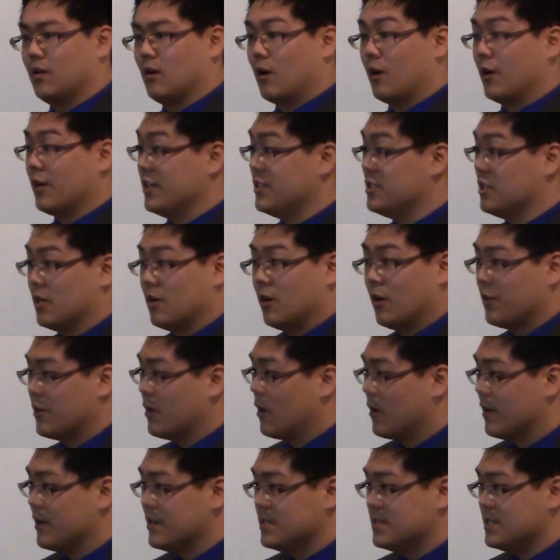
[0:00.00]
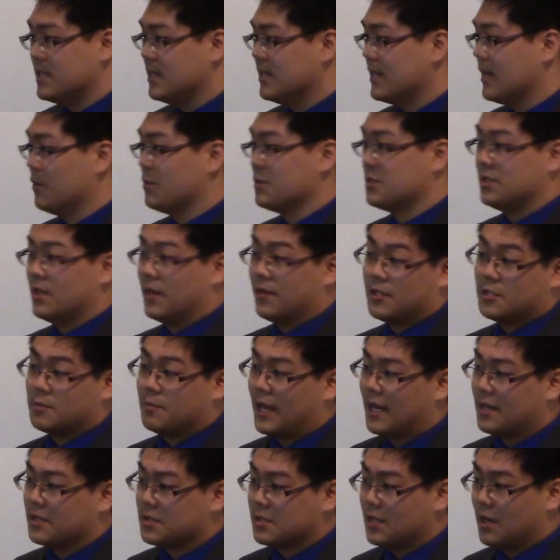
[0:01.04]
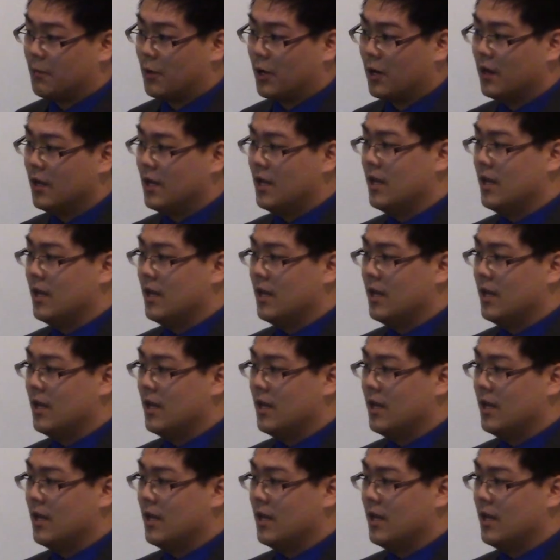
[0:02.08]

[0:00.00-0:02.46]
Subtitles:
already done all the R&D that was done this past summer.